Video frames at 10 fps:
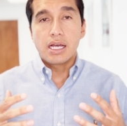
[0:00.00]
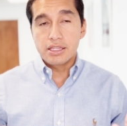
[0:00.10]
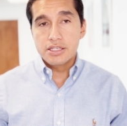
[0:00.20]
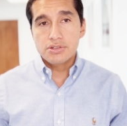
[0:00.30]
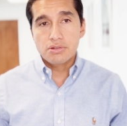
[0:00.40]

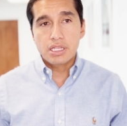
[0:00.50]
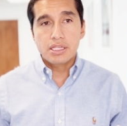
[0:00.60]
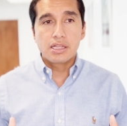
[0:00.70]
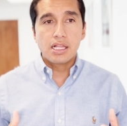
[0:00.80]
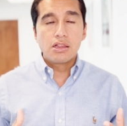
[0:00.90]
Additionally,
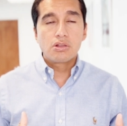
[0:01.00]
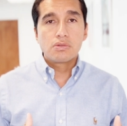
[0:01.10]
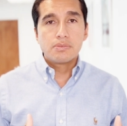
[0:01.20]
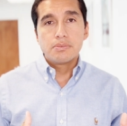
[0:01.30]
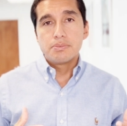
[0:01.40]
the landlord
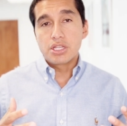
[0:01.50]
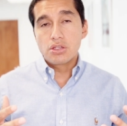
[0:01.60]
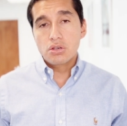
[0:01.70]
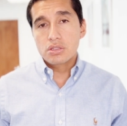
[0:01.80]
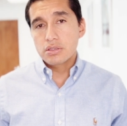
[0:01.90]
may
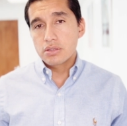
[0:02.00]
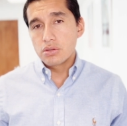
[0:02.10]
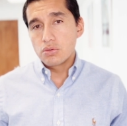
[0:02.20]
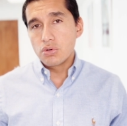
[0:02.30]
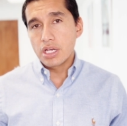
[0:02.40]
not
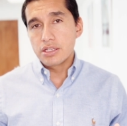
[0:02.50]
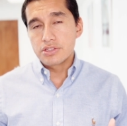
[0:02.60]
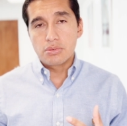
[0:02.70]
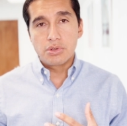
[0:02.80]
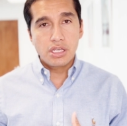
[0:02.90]
to any
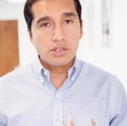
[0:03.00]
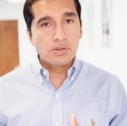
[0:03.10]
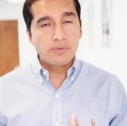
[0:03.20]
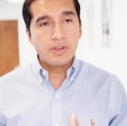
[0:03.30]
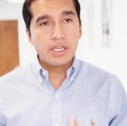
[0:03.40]
termination
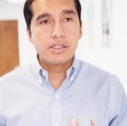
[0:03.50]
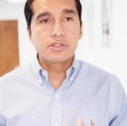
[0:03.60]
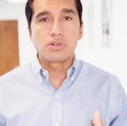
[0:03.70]
fees